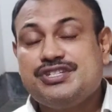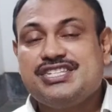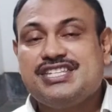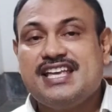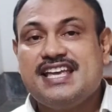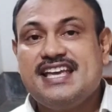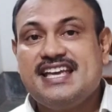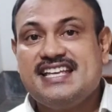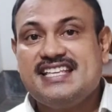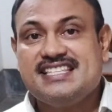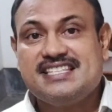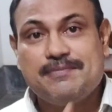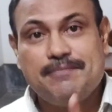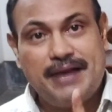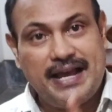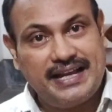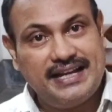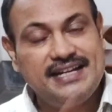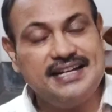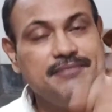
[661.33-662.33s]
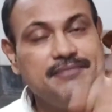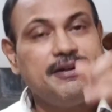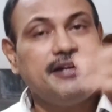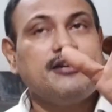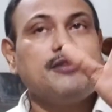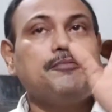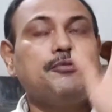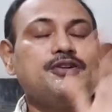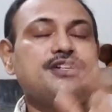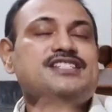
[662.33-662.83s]
say is magnetic
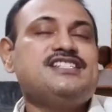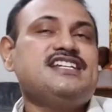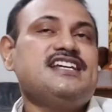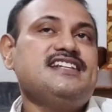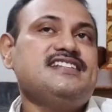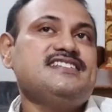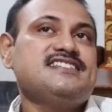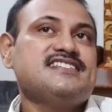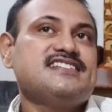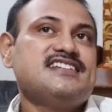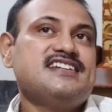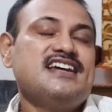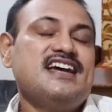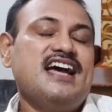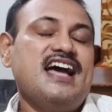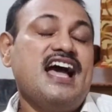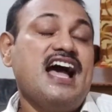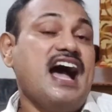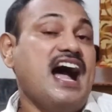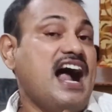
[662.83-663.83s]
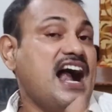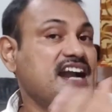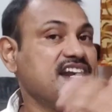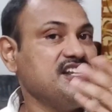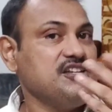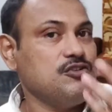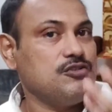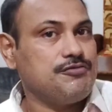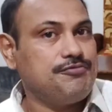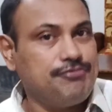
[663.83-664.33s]
vector potentials,
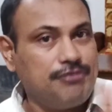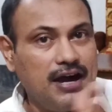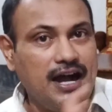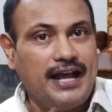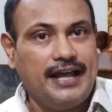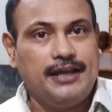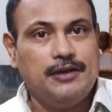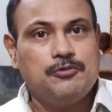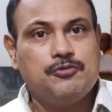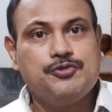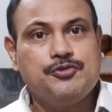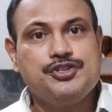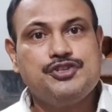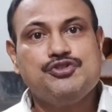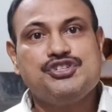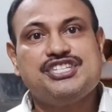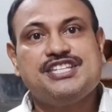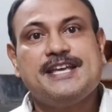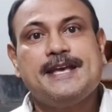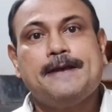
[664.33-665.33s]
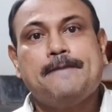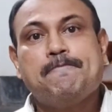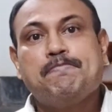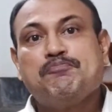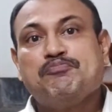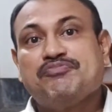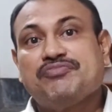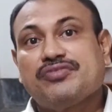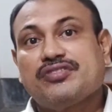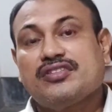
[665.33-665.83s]
and your phi, which we
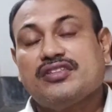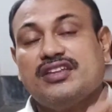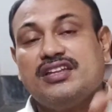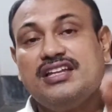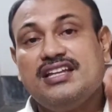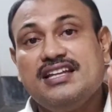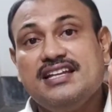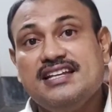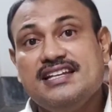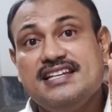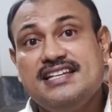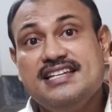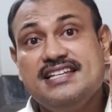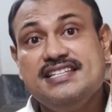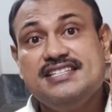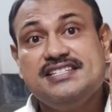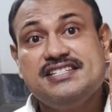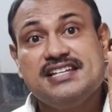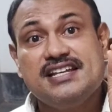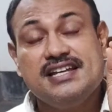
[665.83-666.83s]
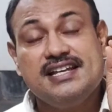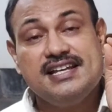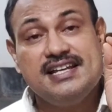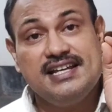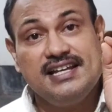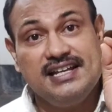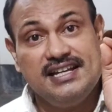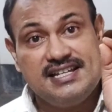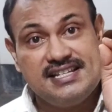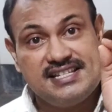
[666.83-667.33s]
say is
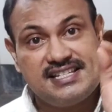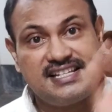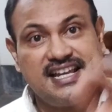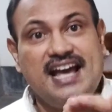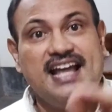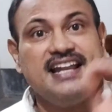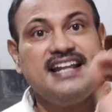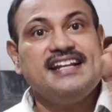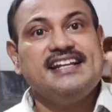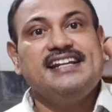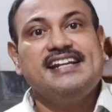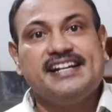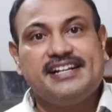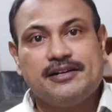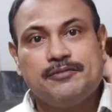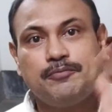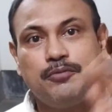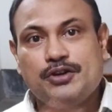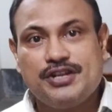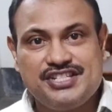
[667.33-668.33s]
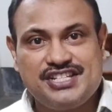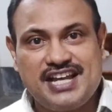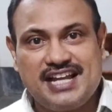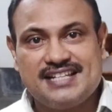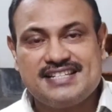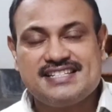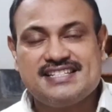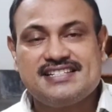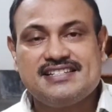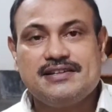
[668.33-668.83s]
scalar electric
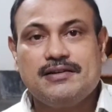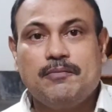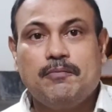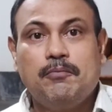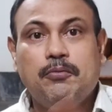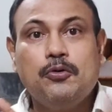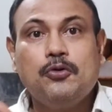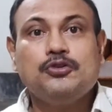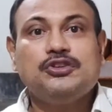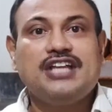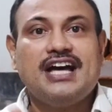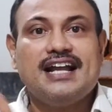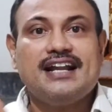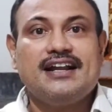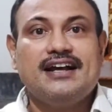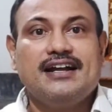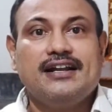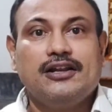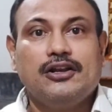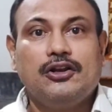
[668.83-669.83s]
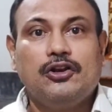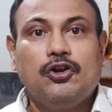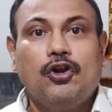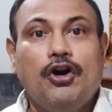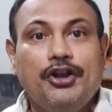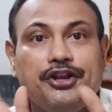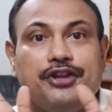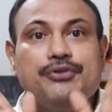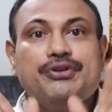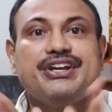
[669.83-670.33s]
potentials, both are
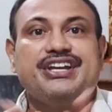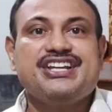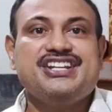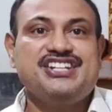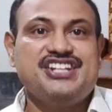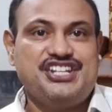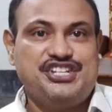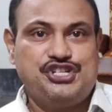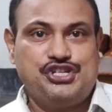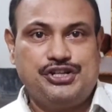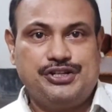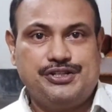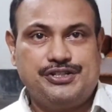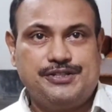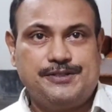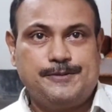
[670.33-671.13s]
non-unique in nature.